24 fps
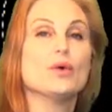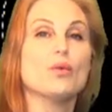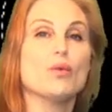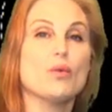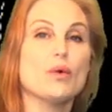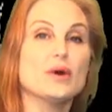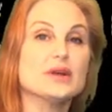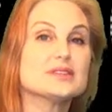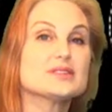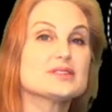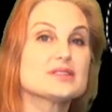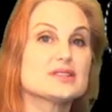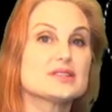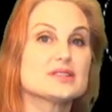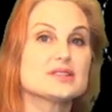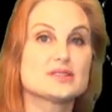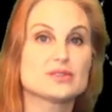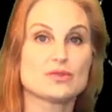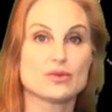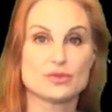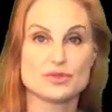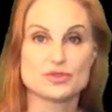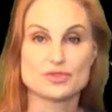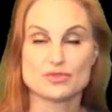once this
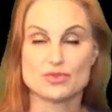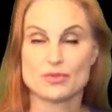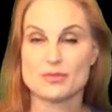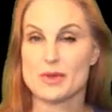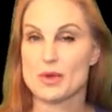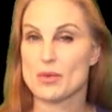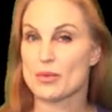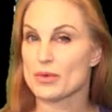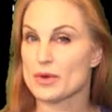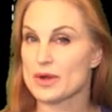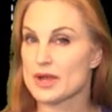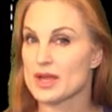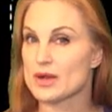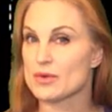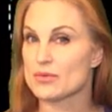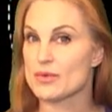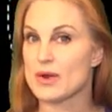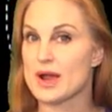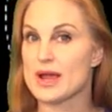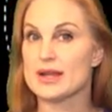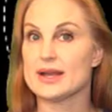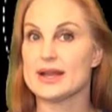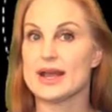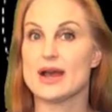solar storm that we're in
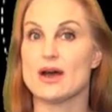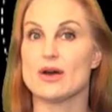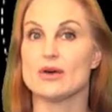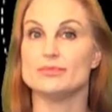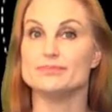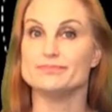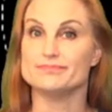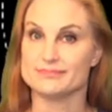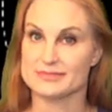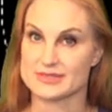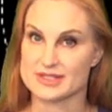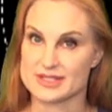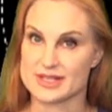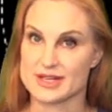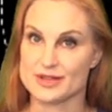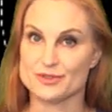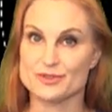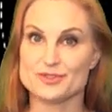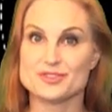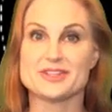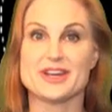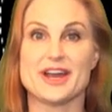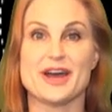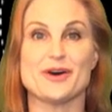right now
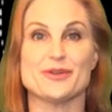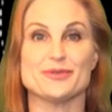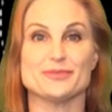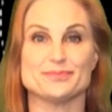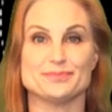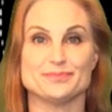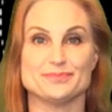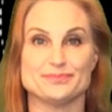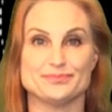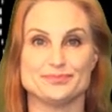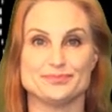settles down.